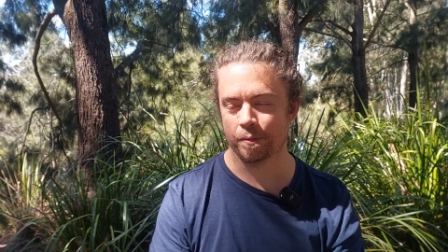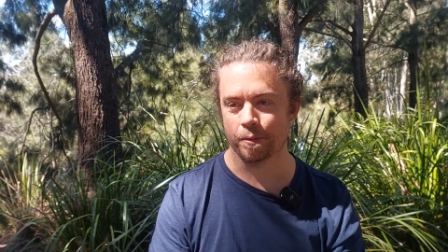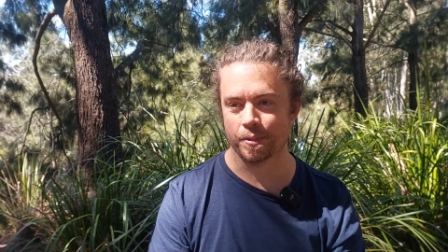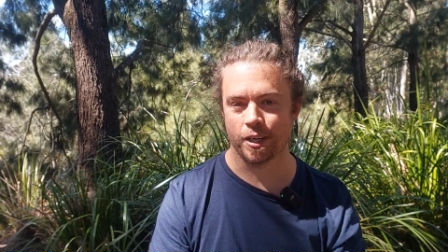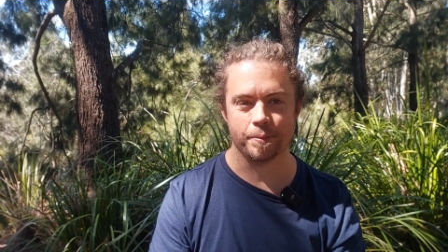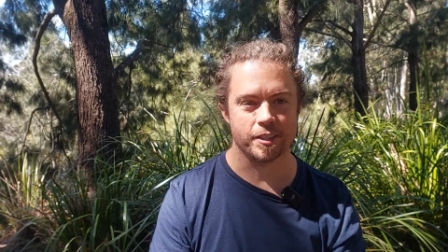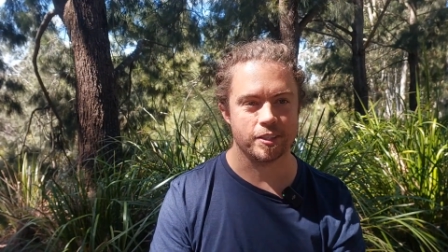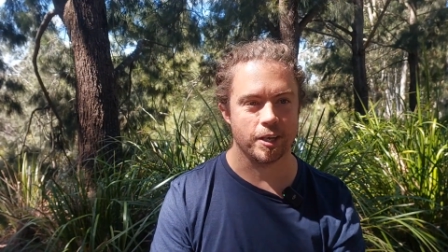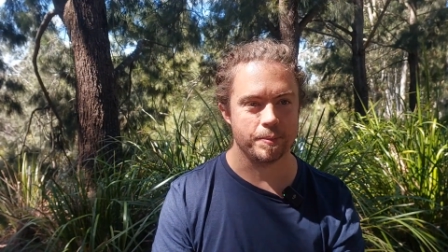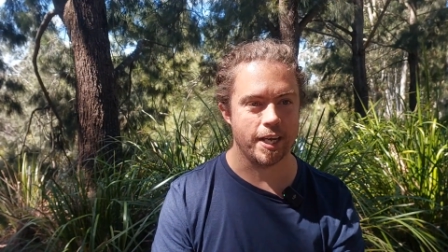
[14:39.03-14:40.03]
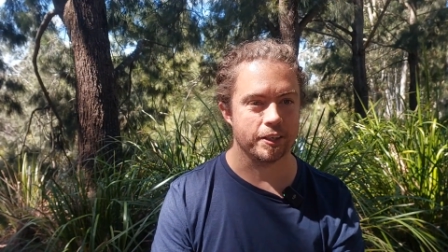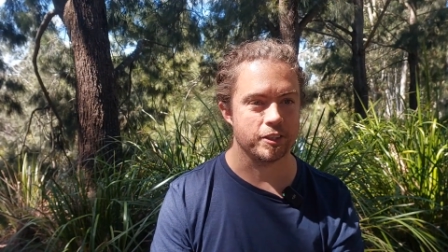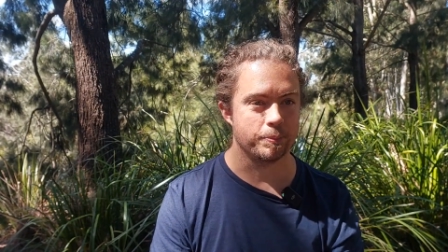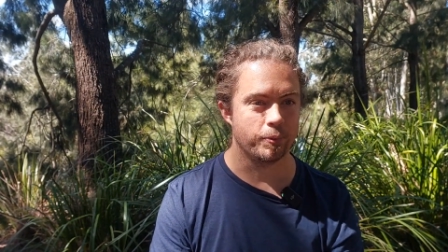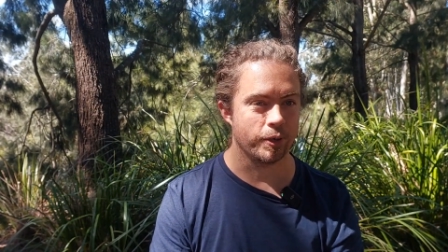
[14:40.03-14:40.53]
from time to time now,
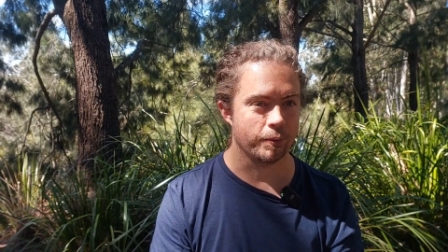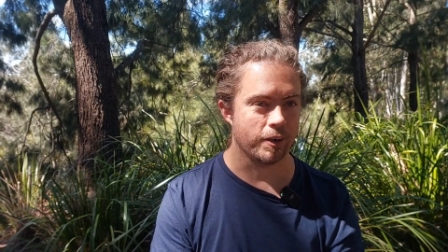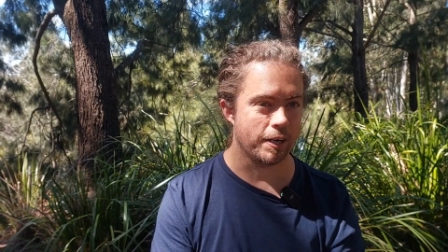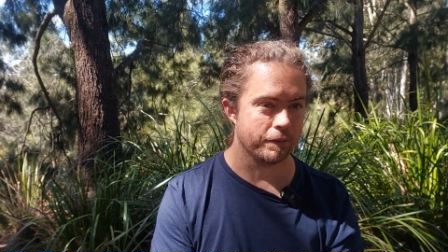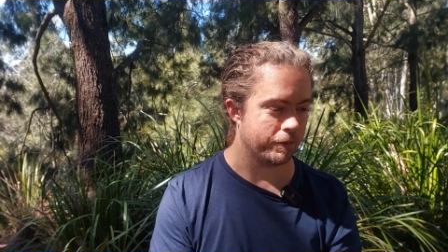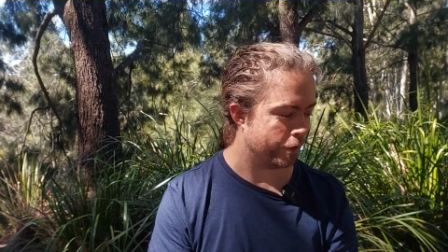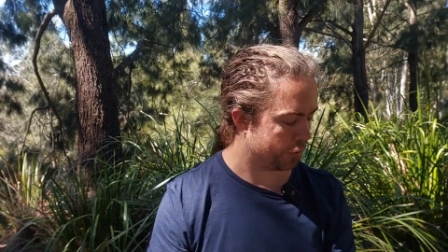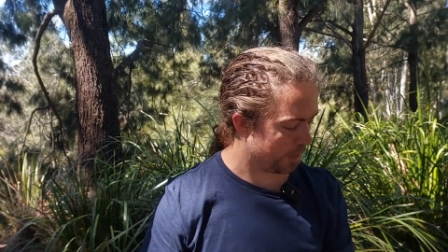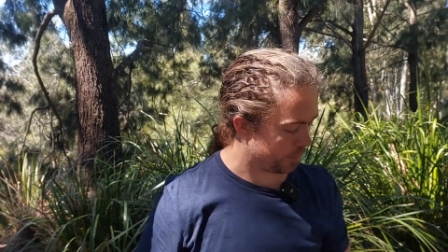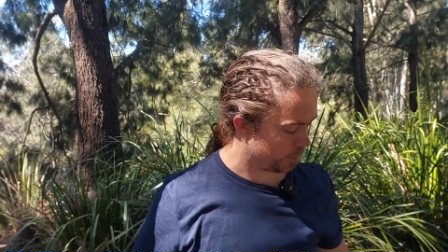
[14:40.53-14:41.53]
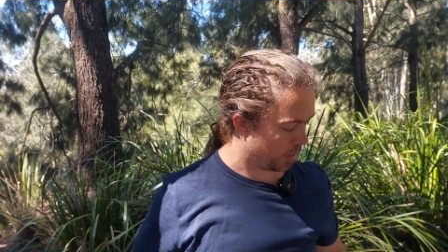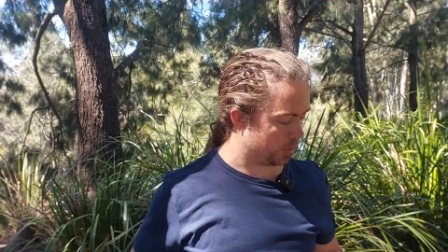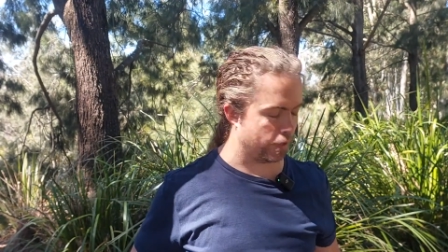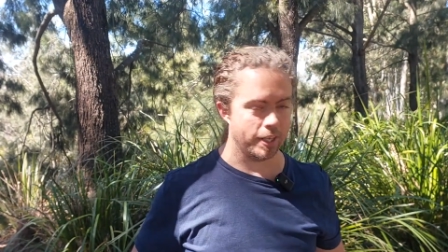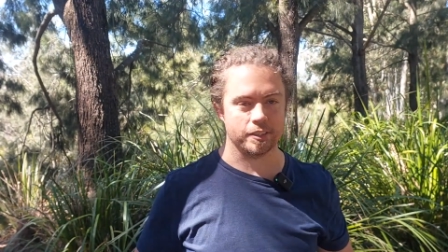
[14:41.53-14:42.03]
to the point where I have a photographic
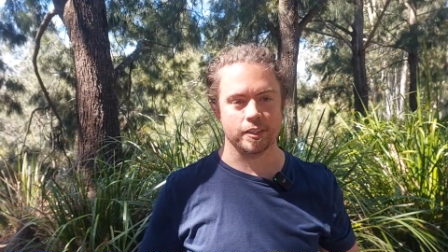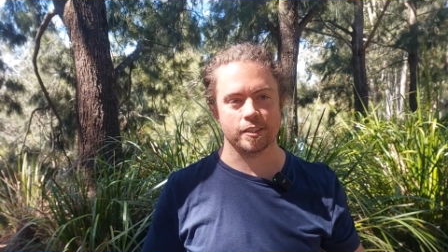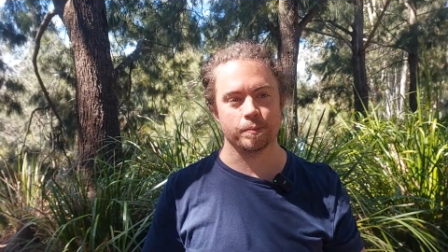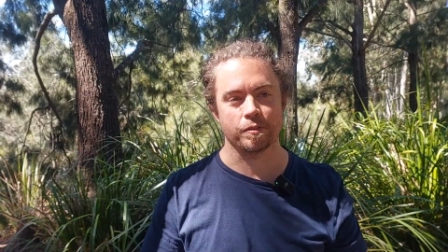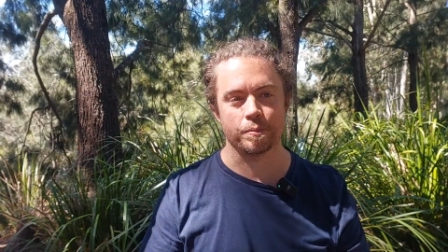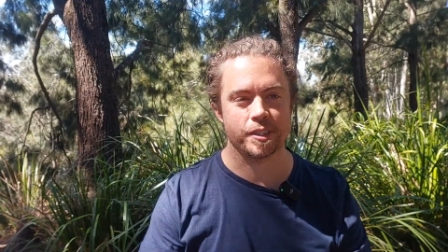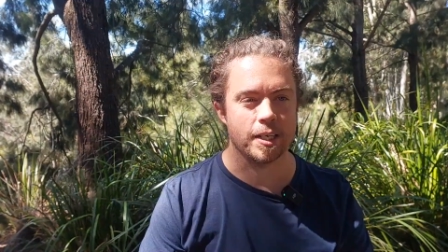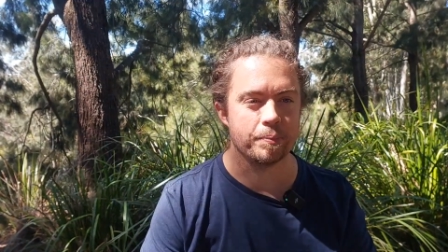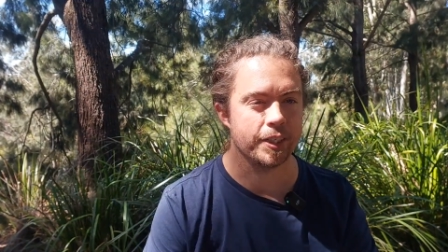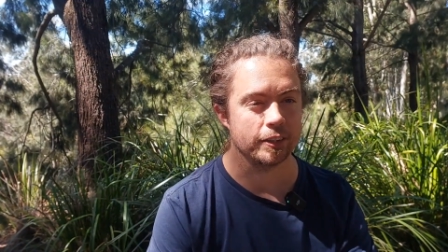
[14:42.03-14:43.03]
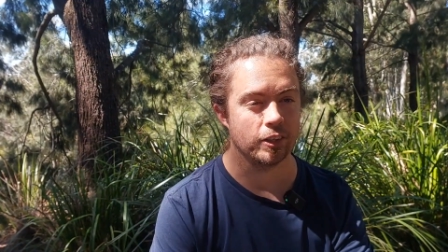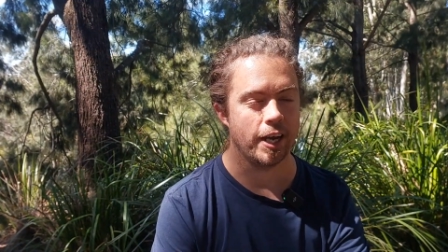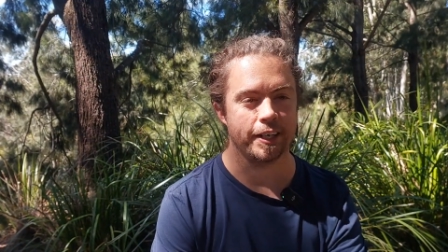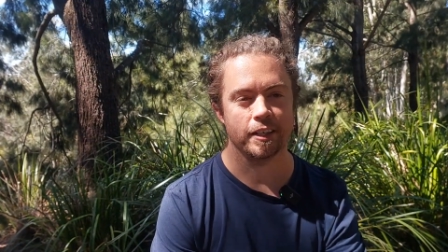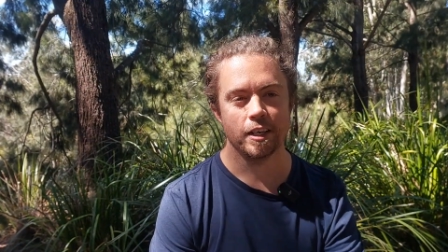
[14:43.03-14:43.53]
record of that system from something
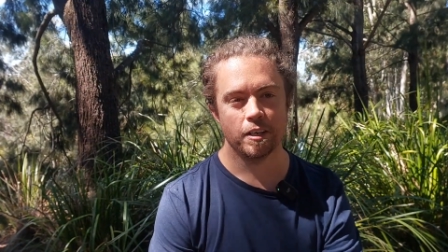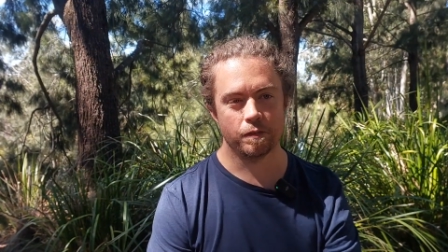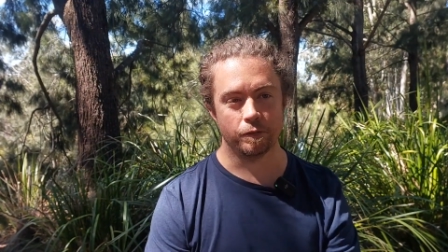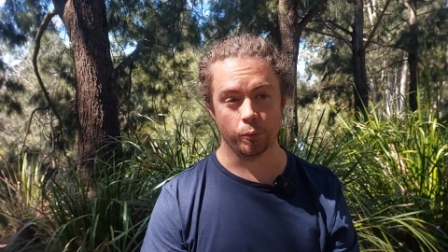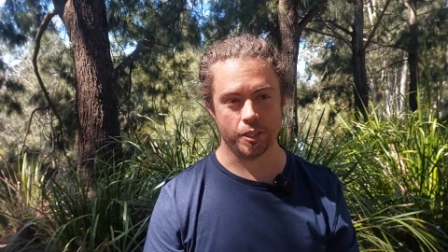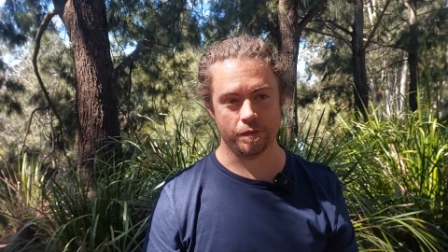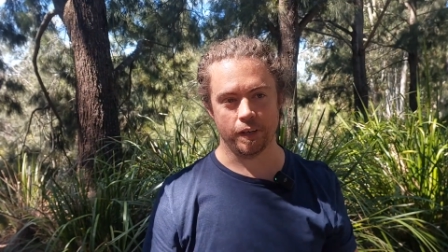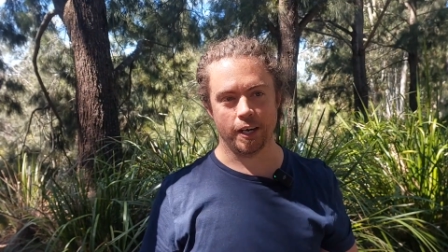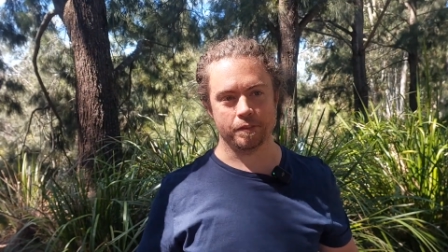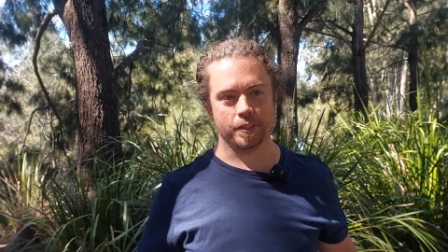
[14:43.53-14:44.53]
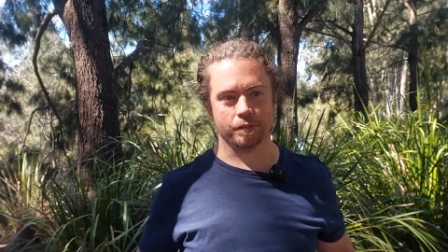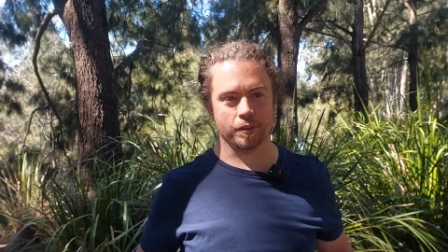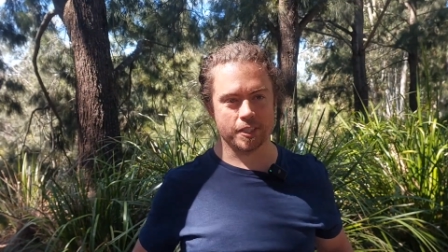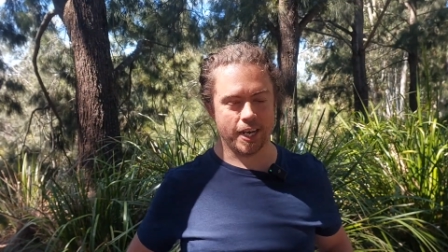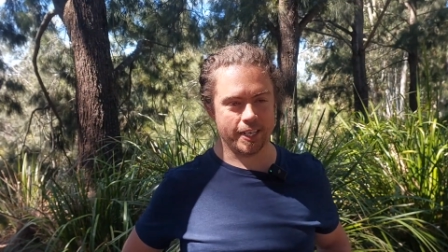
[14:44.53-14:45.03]
like 45
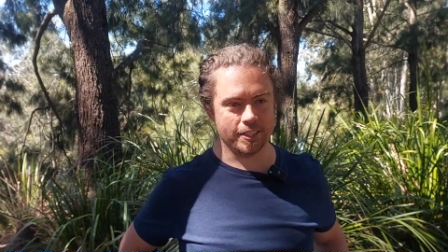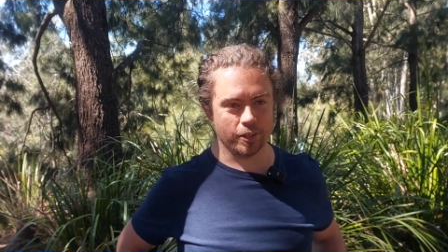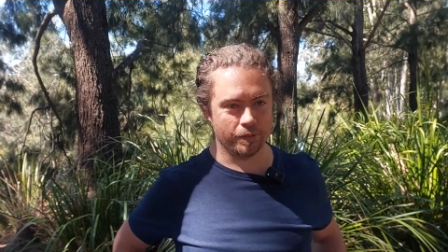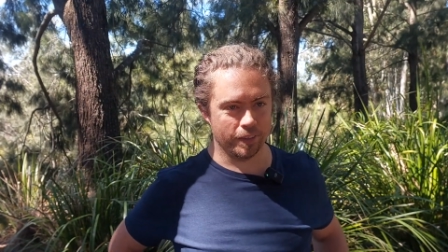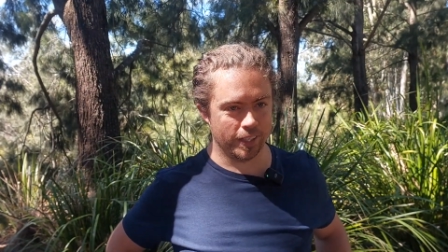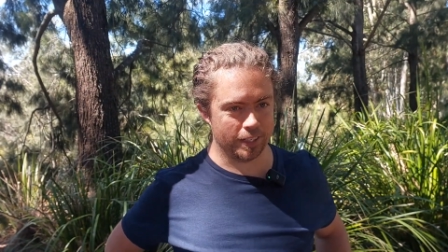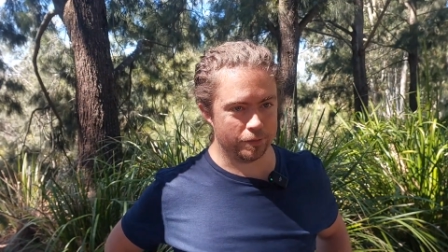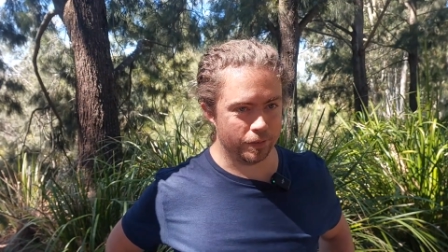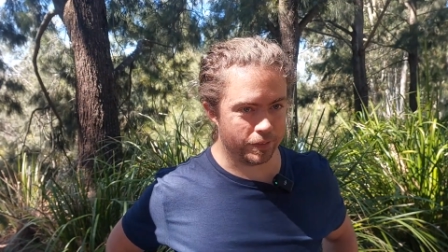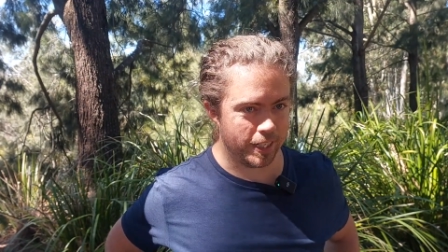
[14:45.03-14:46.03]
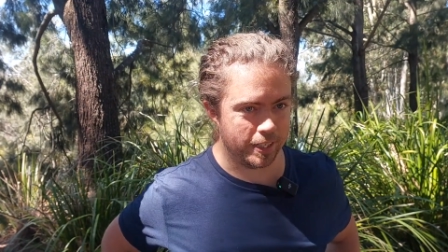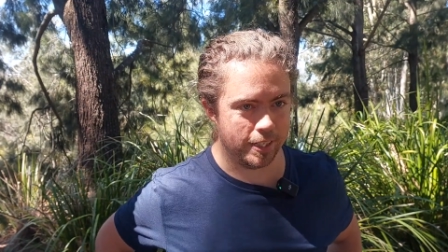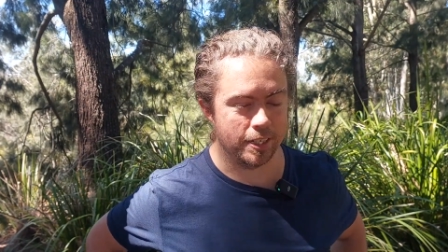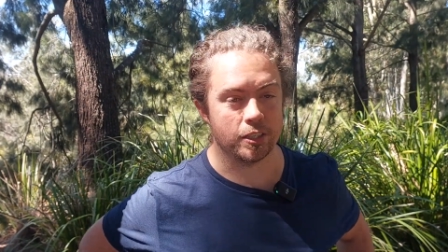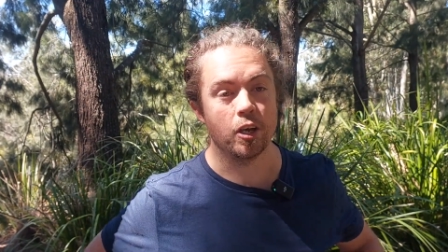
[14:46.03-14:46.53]
different days over the last 15
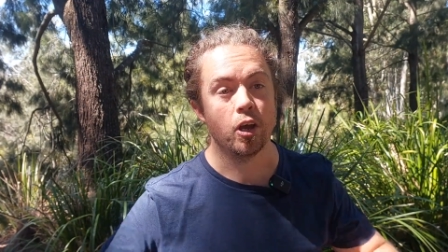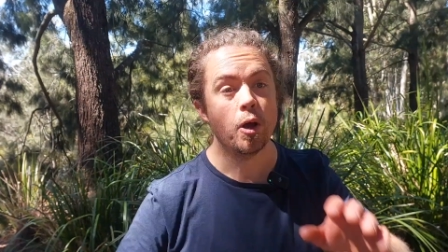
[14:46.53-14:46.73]
years.